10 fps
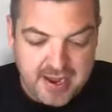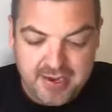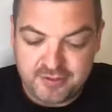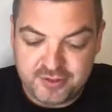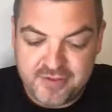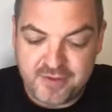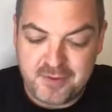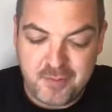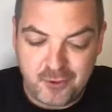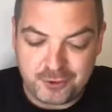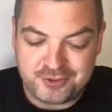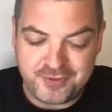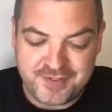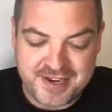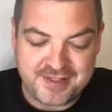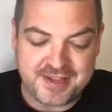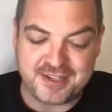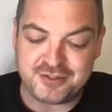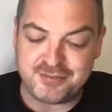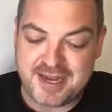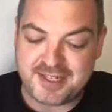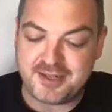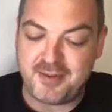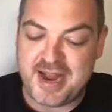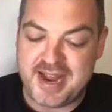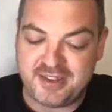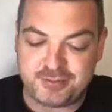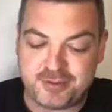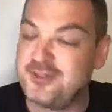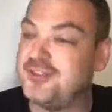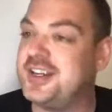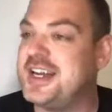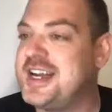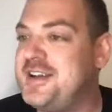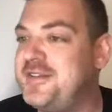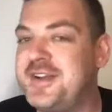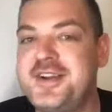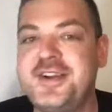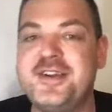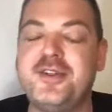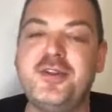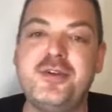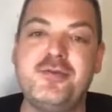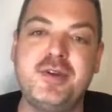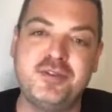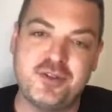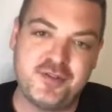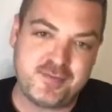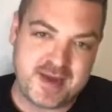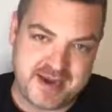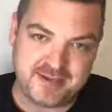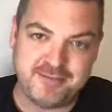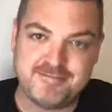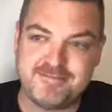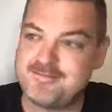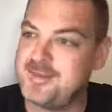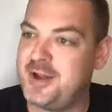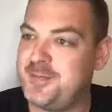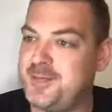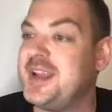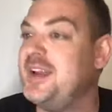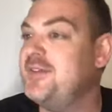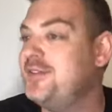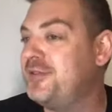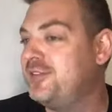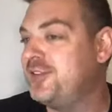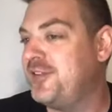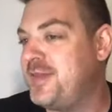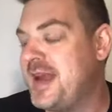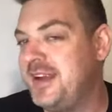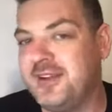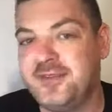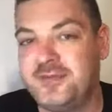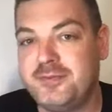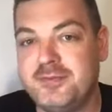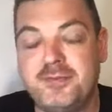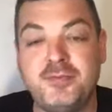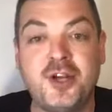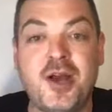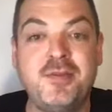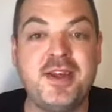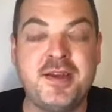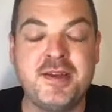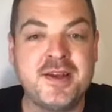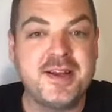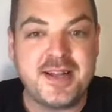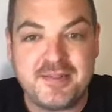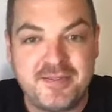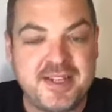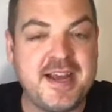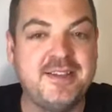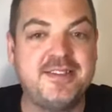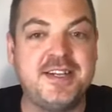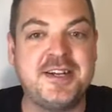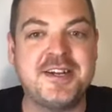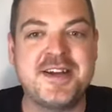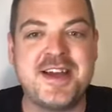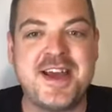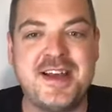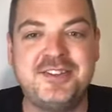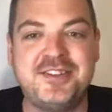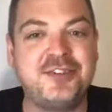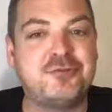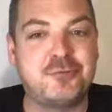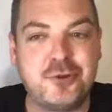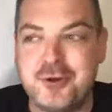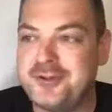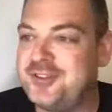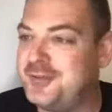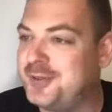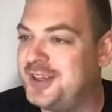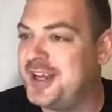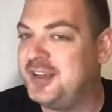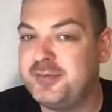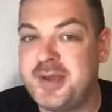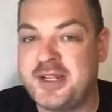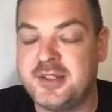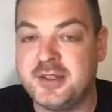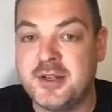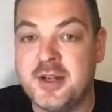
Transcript: is even more severe than expected by experts, and even the Reserve Bank. Even the Reserve Bank have chimed their lovely heads in and said it's worse than what they expected.